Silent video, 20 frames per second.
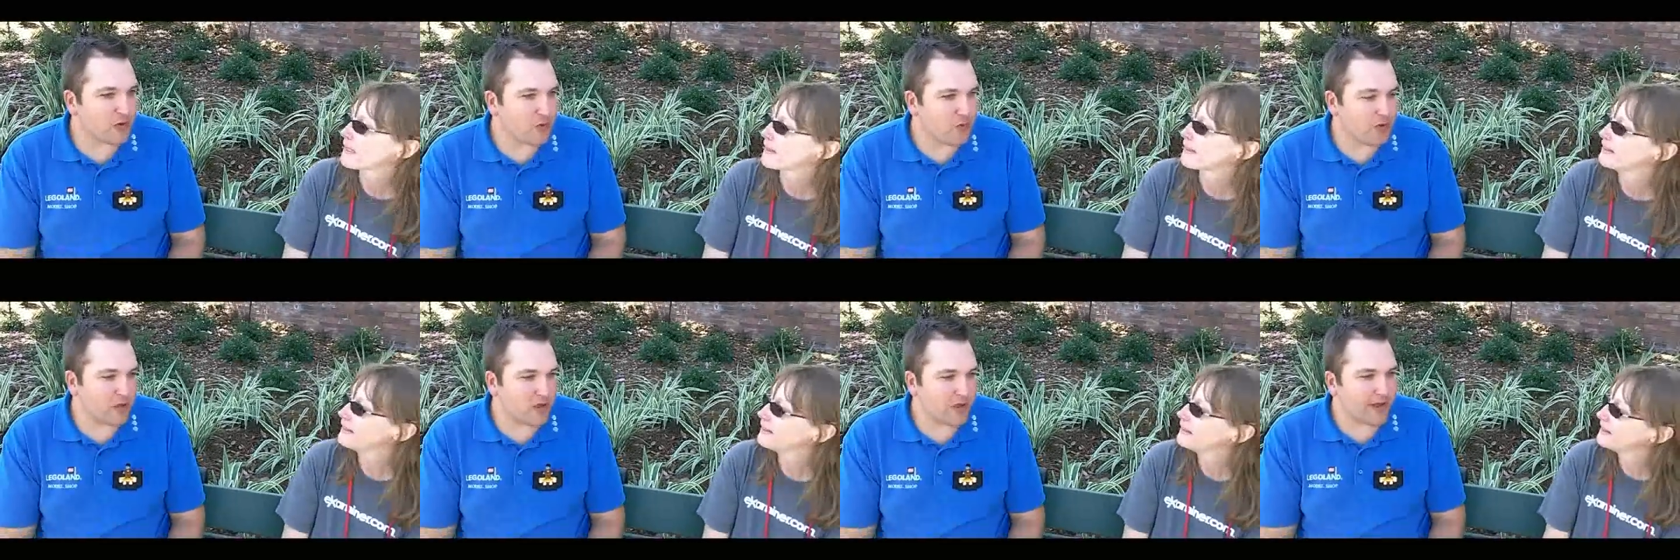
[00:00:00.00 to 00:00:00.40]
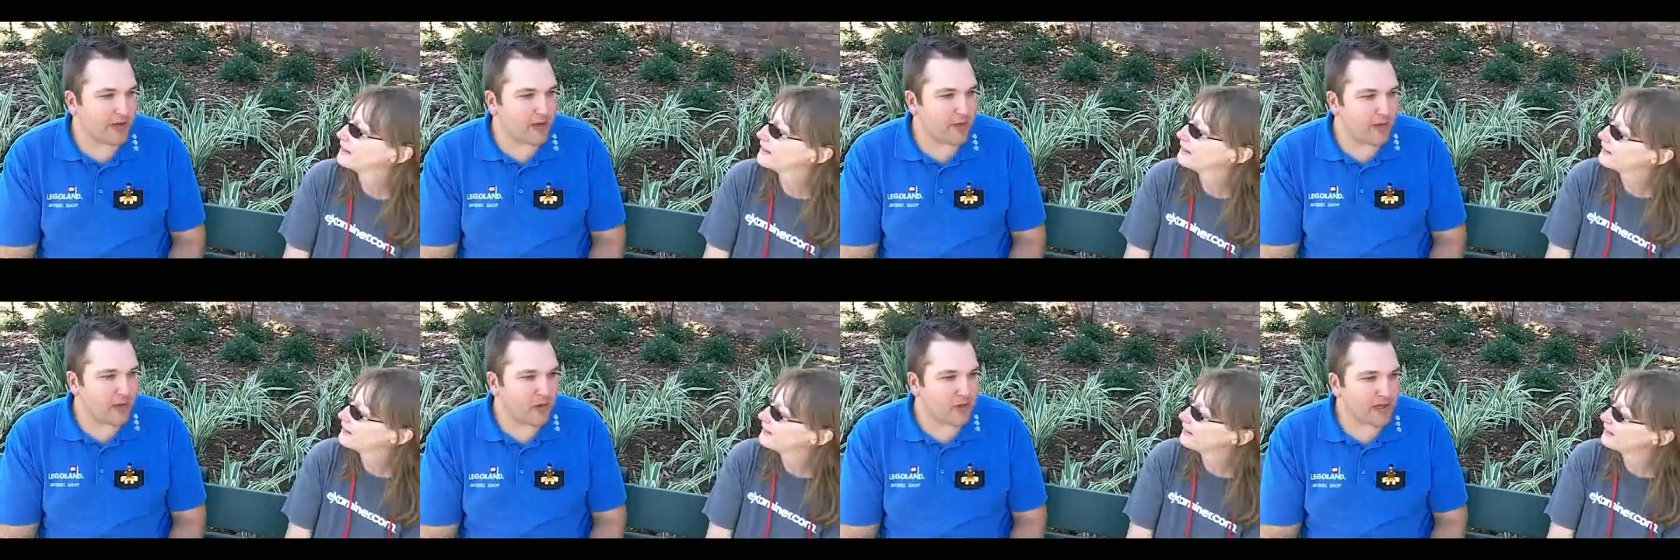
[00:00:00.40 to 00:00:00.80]
We'll look
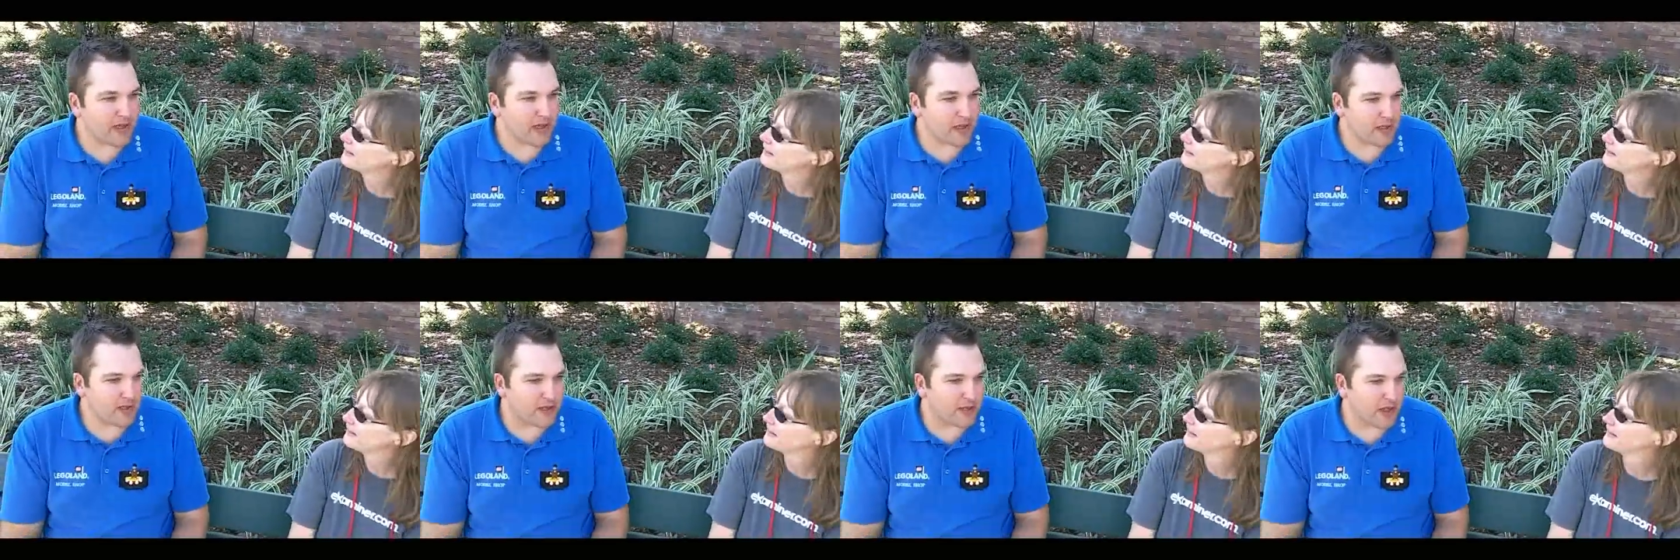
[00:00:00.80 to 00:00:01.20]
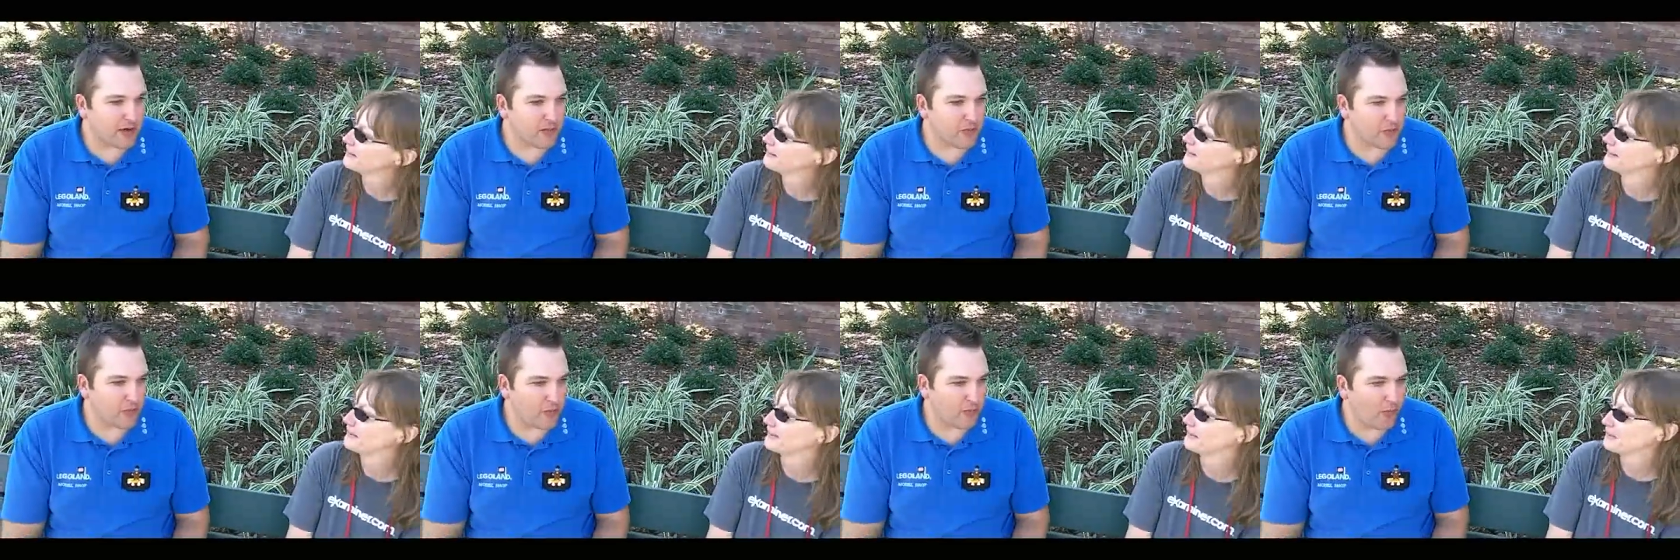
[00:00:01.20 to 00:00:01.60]
at a building and
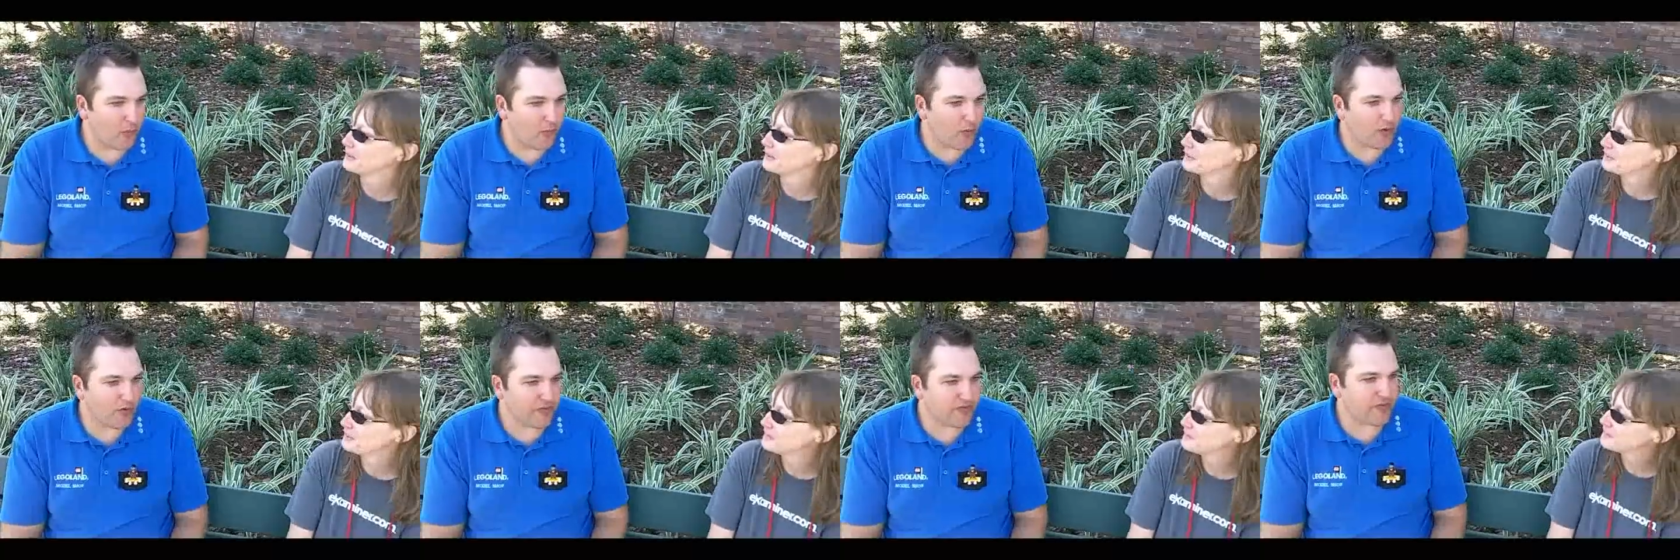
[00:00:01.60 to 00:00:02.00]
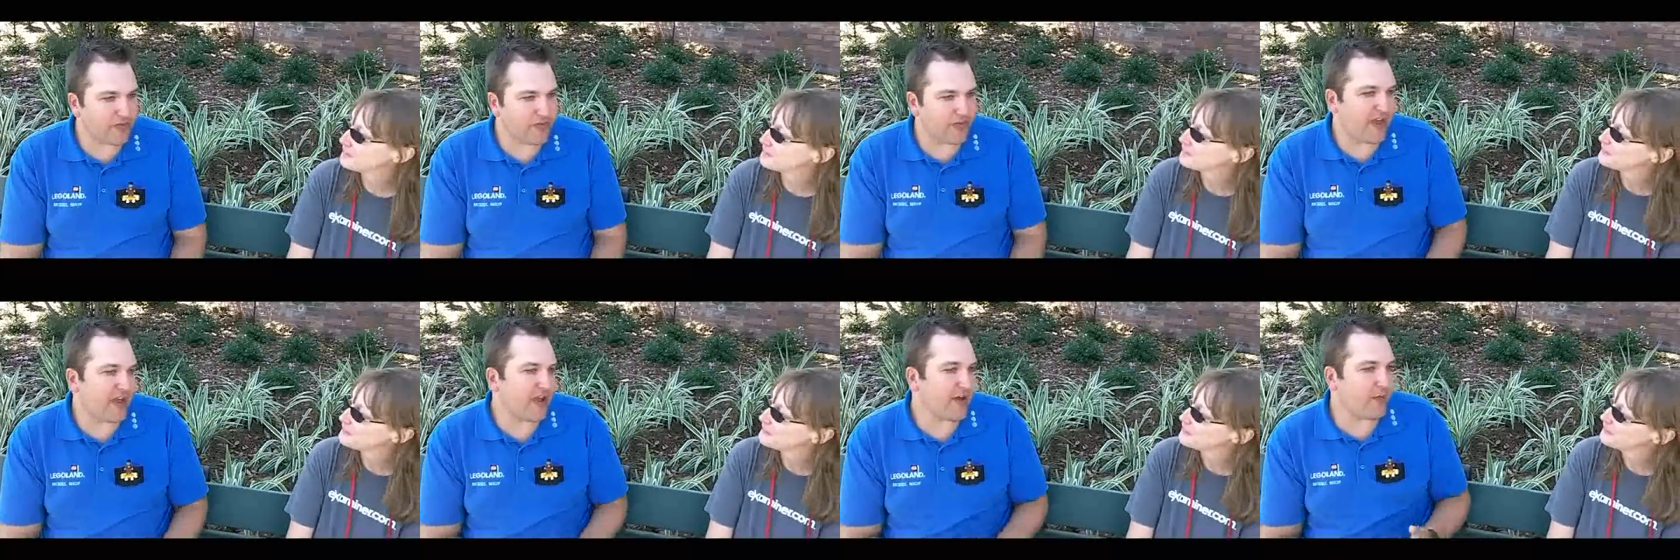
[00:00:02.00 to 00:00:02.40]
we'll
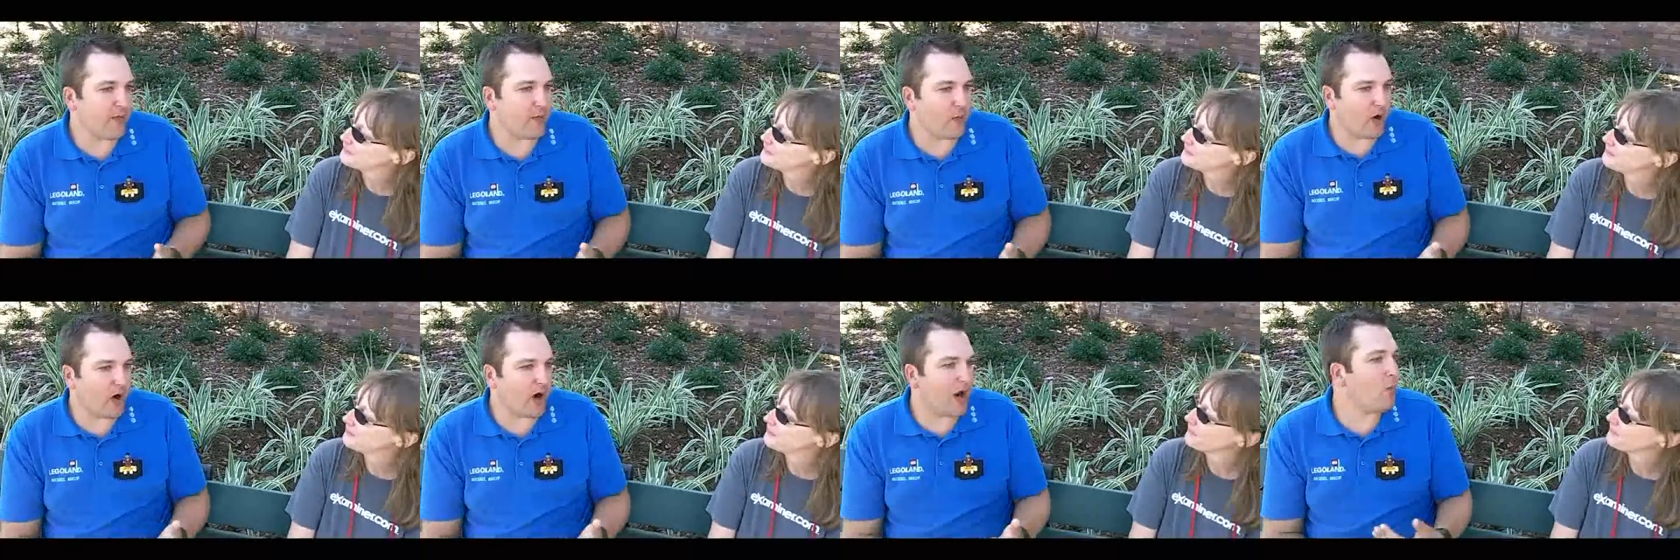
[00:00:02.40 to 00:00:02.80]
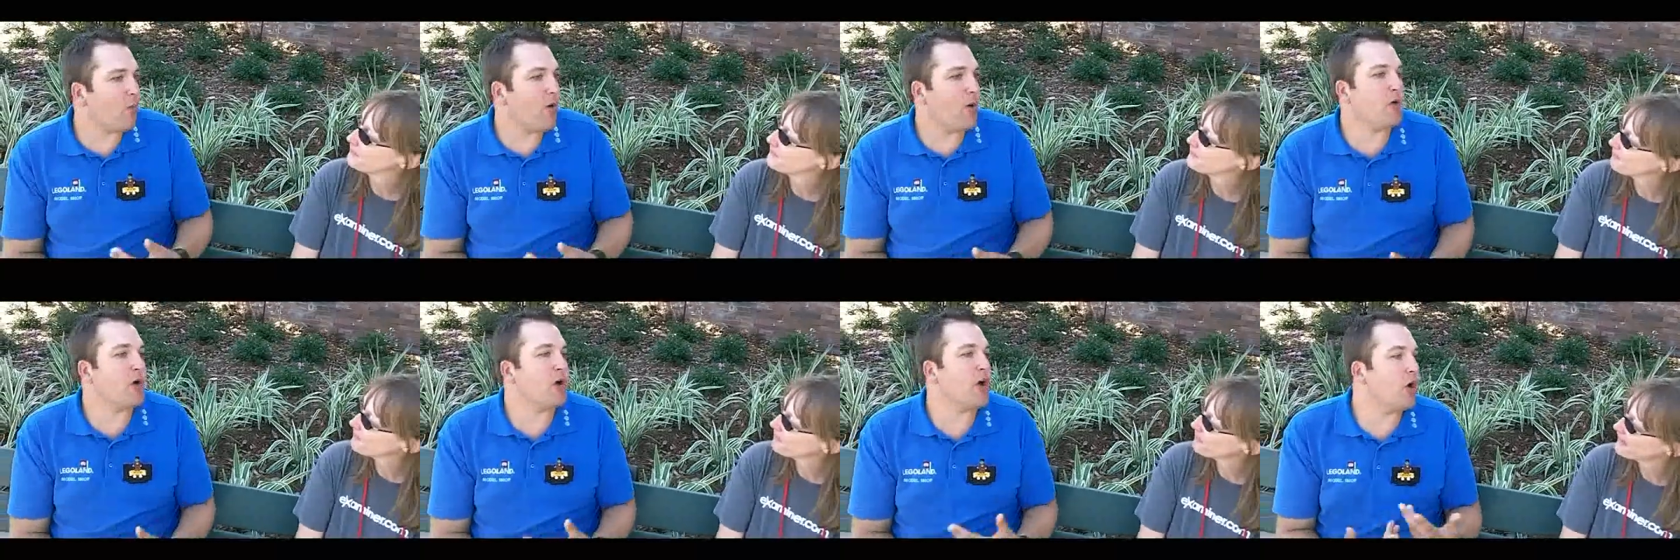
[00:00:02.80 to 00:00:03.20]
think, all right,
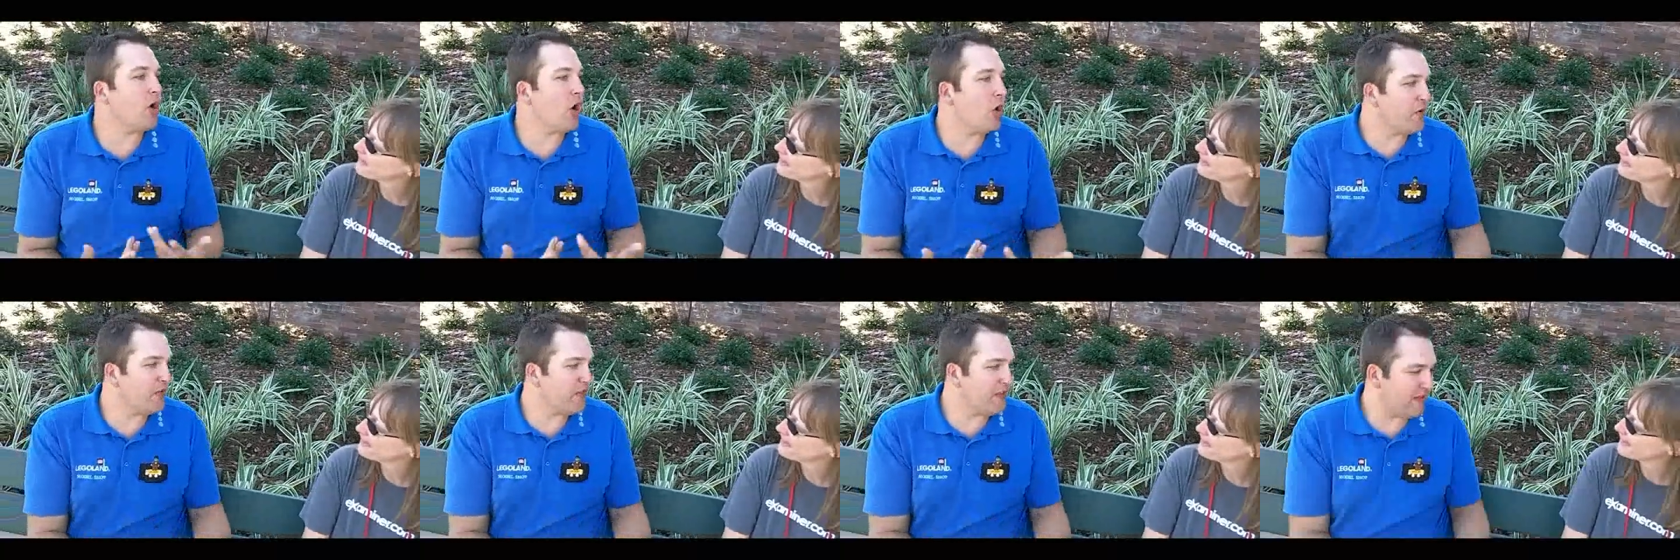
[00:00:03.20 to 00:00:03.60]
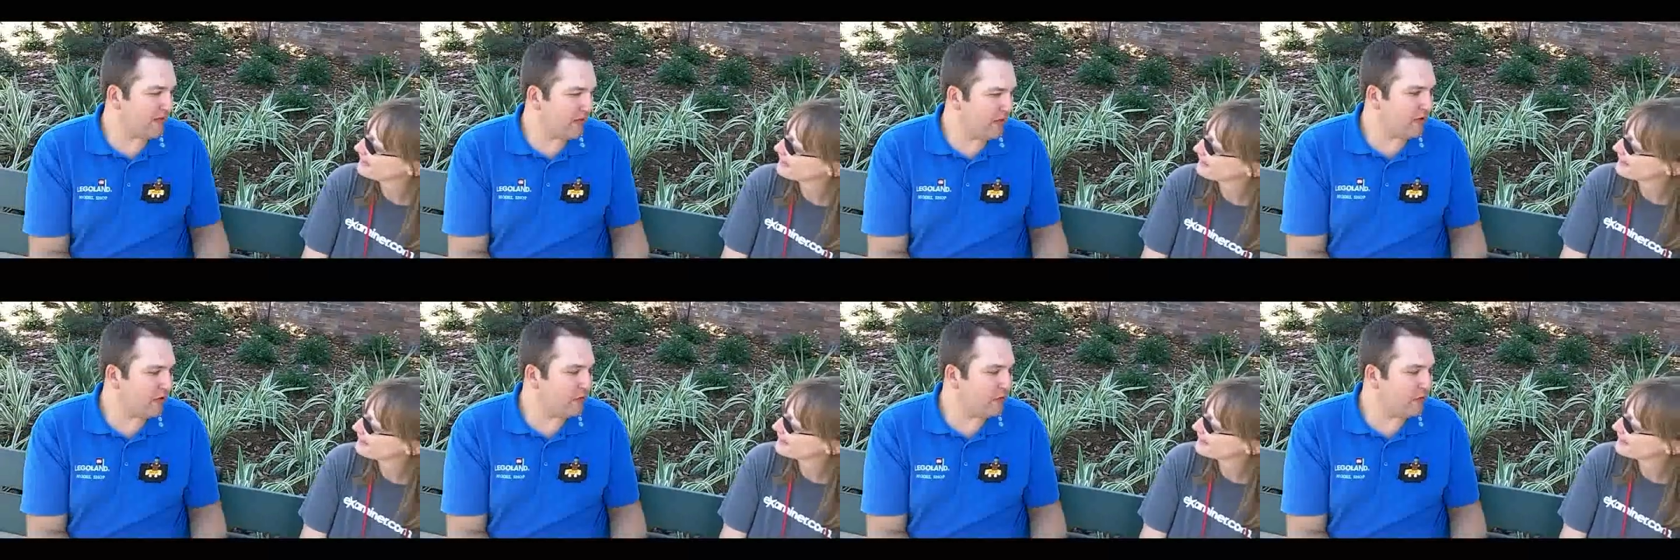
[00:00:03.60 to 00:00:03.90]
what will go with it?